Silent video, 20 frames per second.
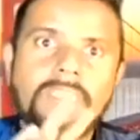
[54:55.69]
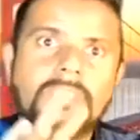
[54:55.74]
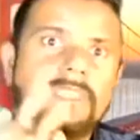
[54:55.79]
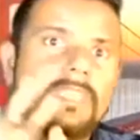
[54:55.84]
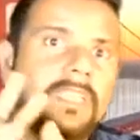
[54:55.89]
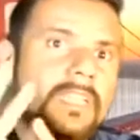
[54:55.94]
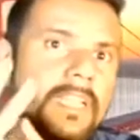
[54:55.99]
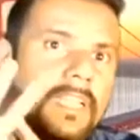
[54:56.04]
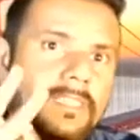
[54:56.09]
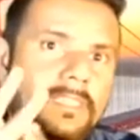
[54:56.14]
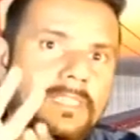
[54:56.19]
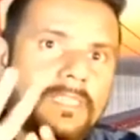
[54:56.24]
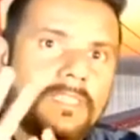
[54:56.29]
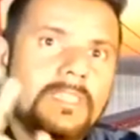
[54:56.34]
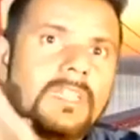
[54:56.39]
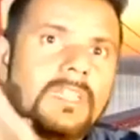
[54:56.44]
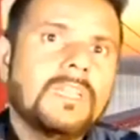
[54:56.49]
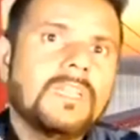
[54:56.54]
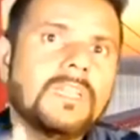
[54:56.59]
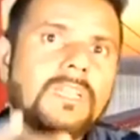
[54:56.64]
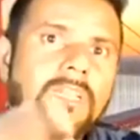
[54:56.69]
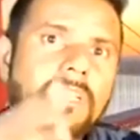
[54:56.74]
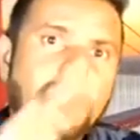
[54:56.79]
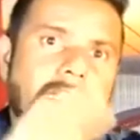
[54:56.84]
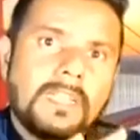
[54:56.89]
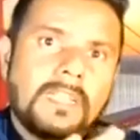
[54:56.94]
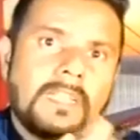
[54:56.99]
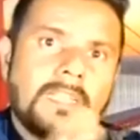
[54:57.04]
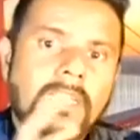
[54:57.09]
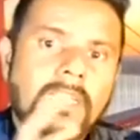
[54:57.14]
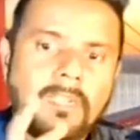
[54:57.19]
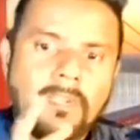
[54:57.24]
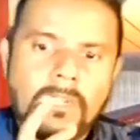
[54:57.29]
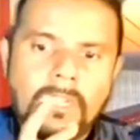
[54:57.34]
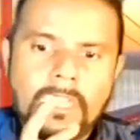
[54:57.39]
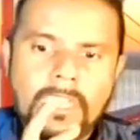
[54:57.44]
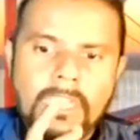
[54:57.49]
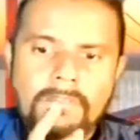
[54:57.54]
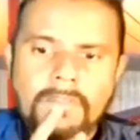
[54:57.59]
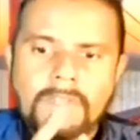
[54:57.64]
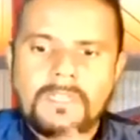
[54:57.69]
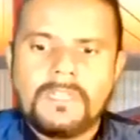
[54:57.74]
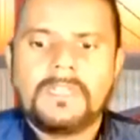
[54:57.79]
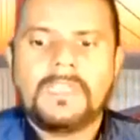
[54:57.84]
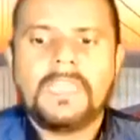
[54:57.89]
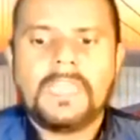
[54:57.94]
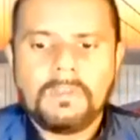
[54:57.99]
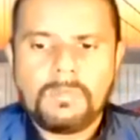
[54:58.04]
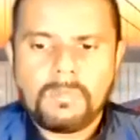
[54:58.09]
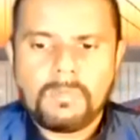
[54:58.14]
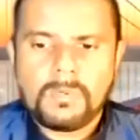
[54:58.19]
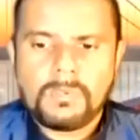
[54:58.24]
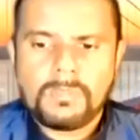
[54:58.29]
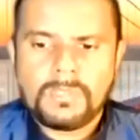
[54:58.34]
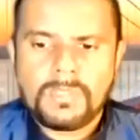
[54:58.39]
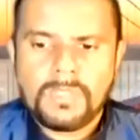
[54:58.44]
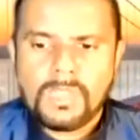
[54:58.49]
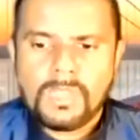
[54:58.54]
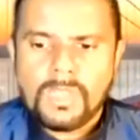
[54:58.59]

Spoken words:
They can actually they give a recall process.